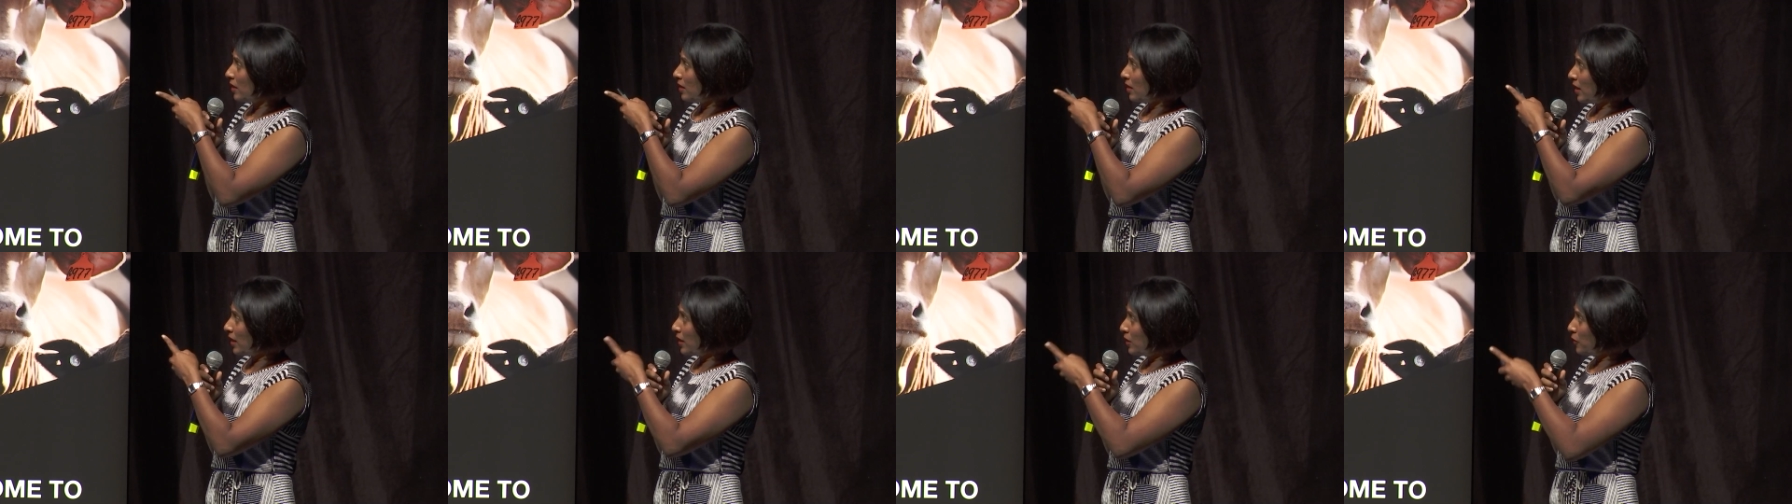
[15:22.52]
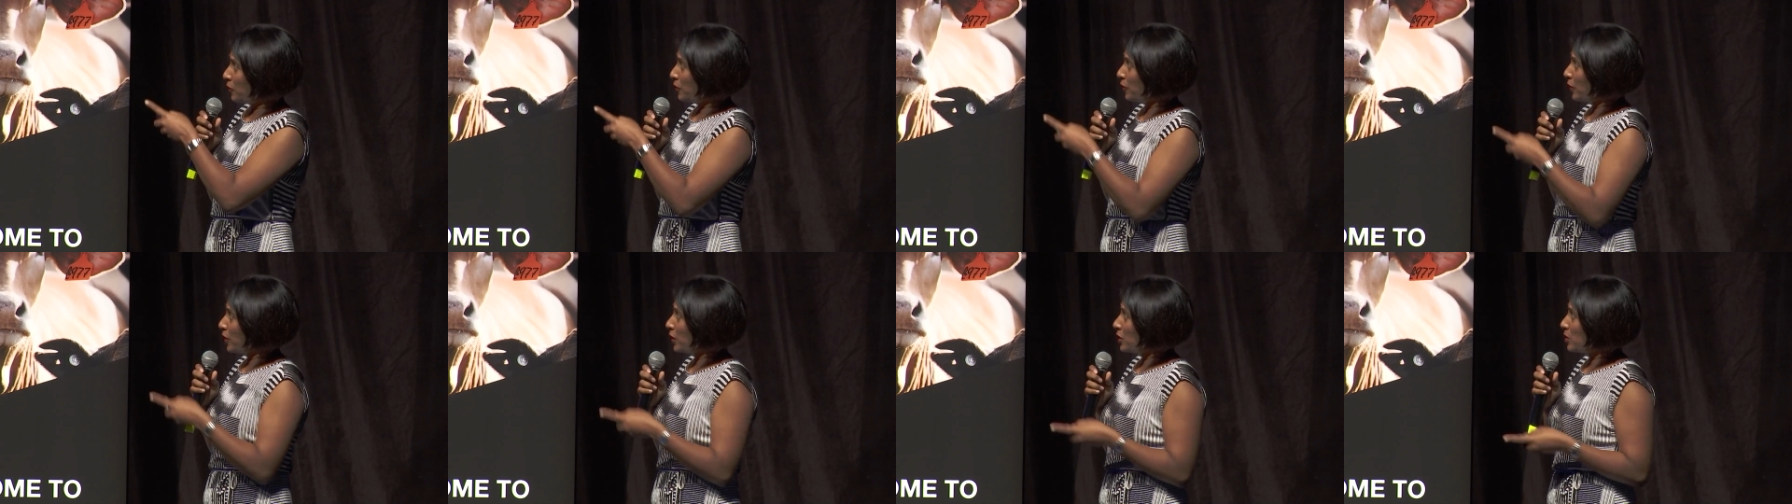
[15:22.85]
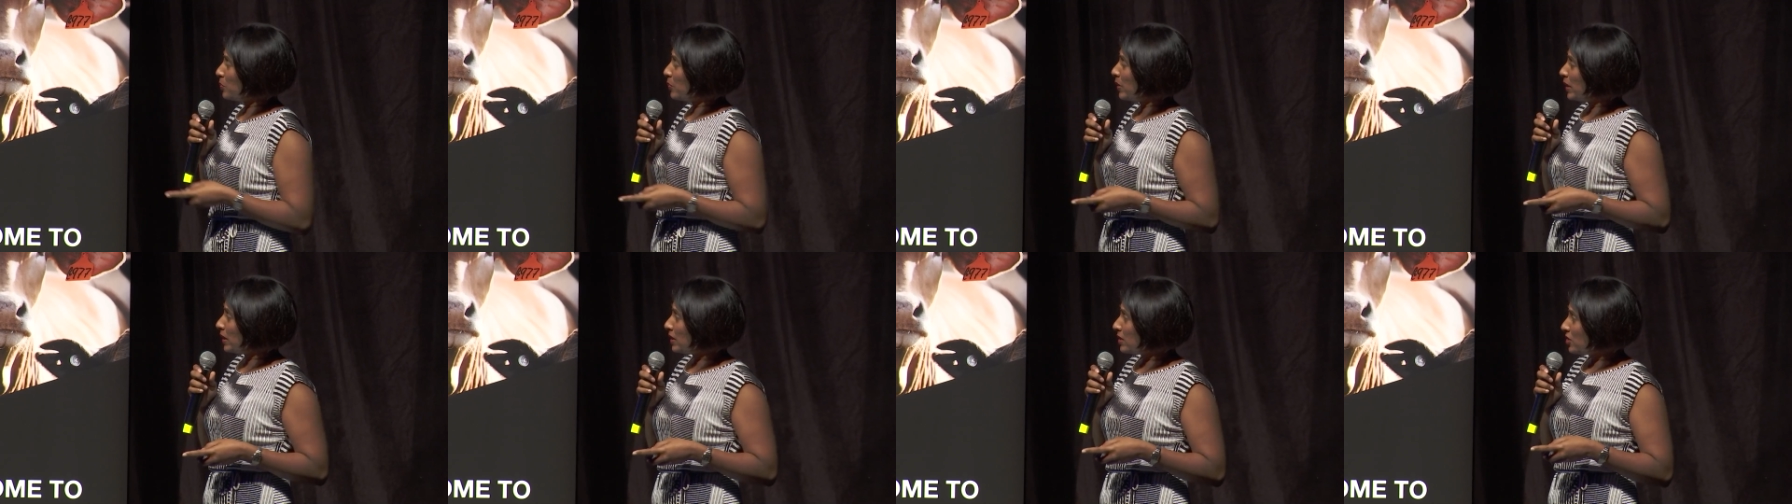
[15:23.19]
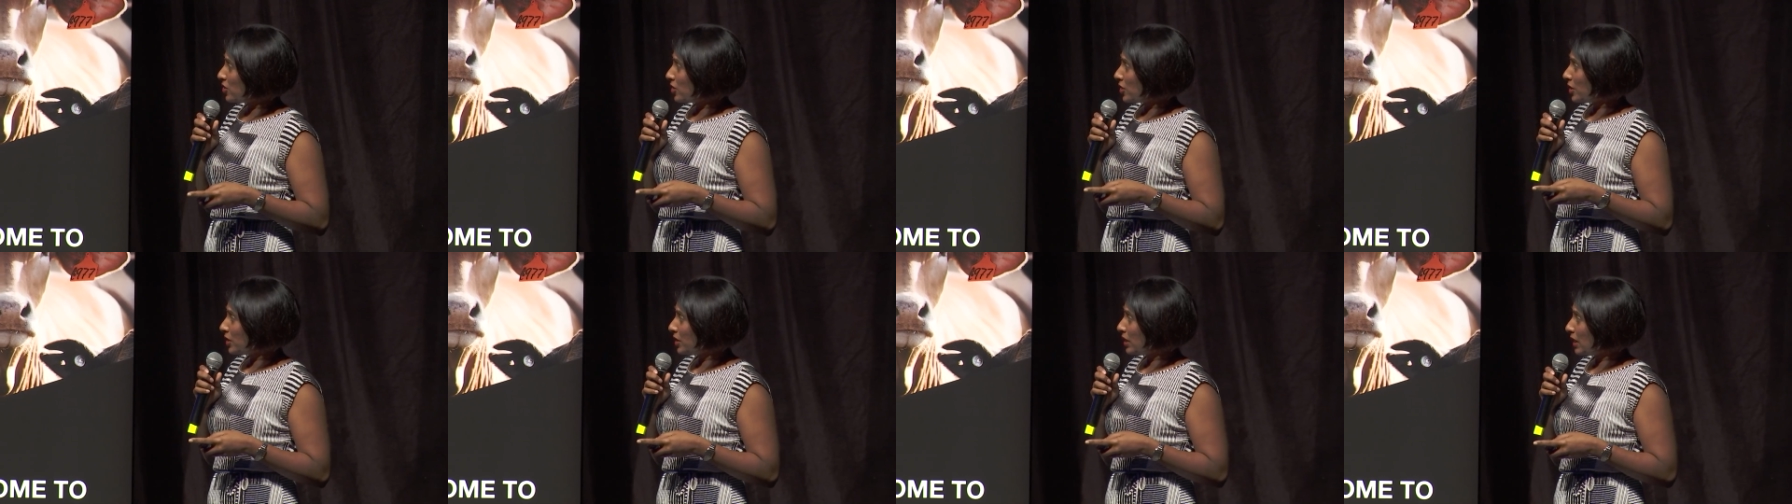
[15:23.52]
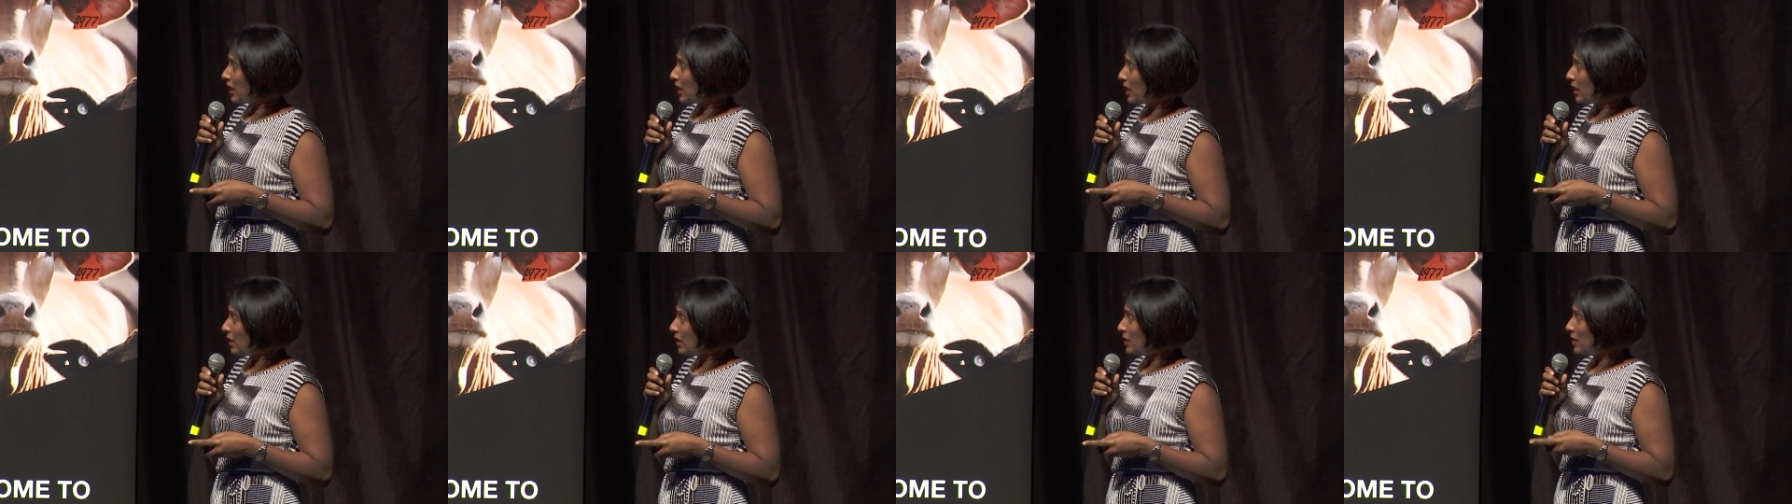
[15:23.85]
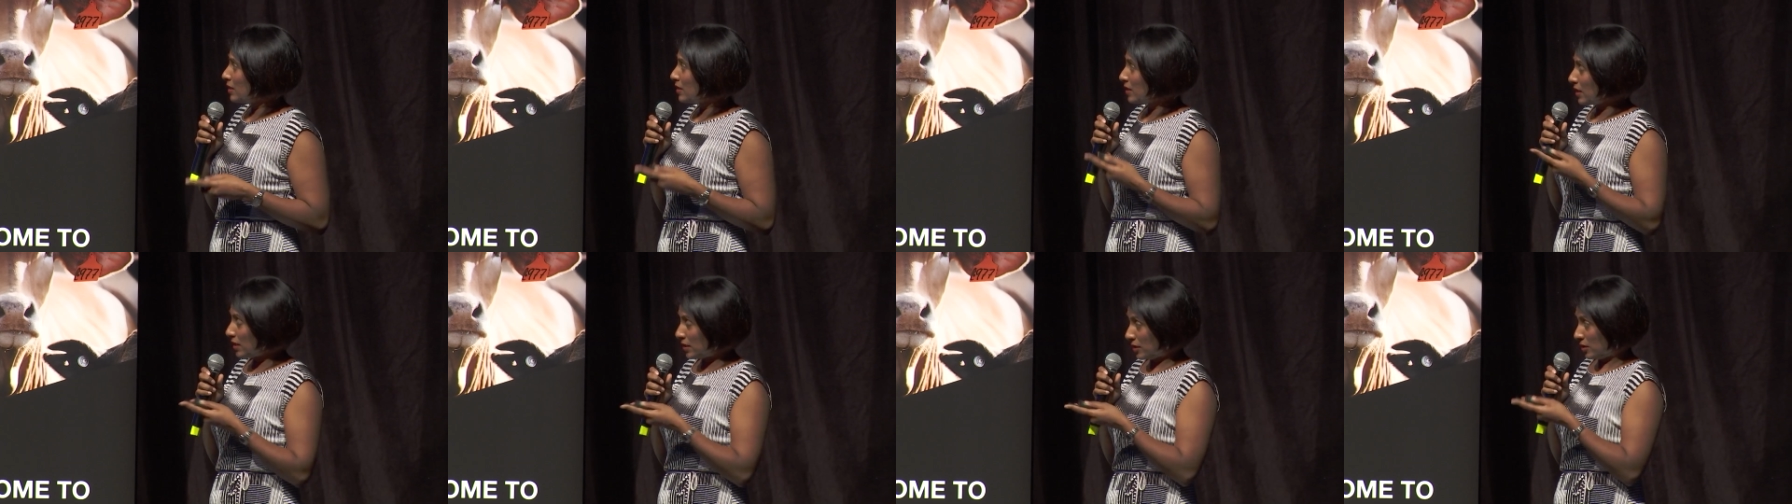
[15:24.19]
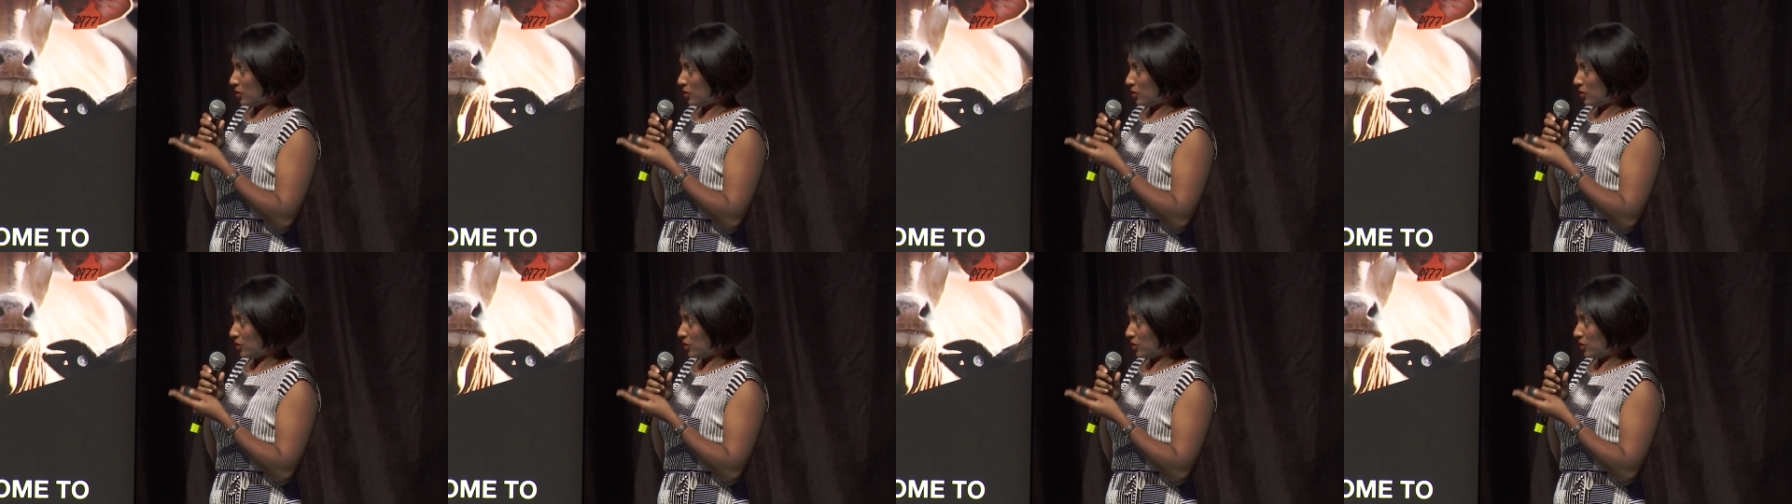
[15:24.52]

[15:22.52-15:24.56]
In the first picture, the kid is